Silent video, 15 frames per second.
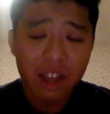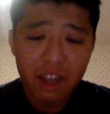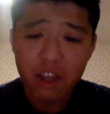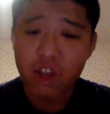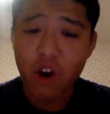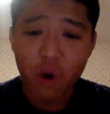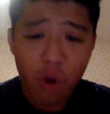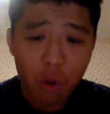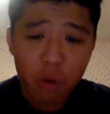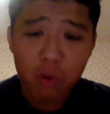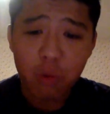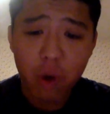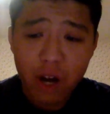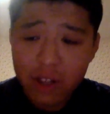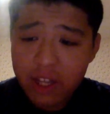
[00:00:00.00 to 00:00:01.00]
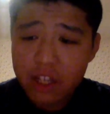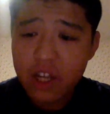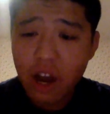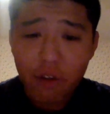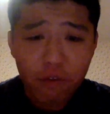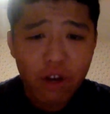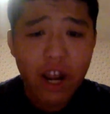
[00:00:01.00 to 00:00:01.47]
you know it was one of the
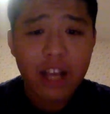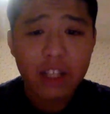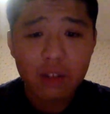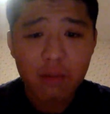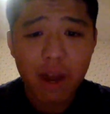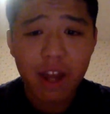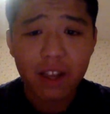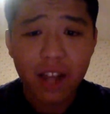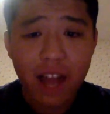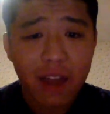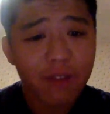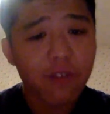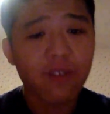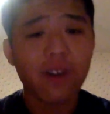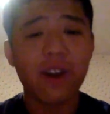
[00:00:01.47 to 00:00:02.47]
tougher days of my life.